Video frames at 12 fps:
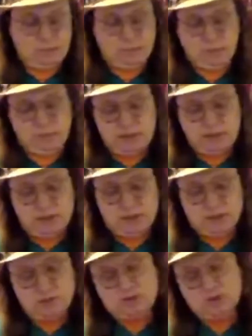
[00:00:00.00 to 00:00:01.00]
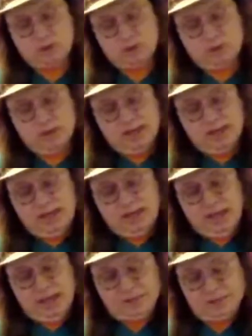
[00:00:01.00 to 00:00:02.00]
So what I'm going to do is go
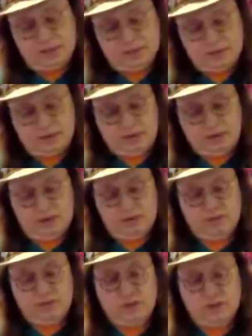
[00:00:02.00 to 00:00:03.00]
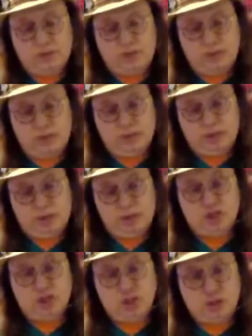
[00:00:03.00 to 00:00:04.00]
1/2 ounce of the cranberry
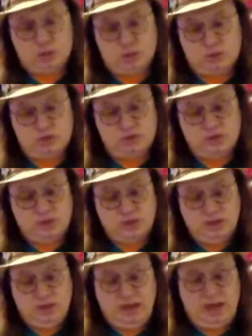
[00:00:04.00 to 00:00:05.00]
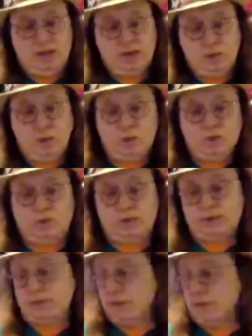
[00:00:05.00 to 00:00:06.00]
juice and a 1/4
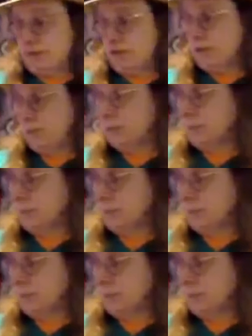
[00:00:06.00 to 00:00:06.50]
ounce of syrup.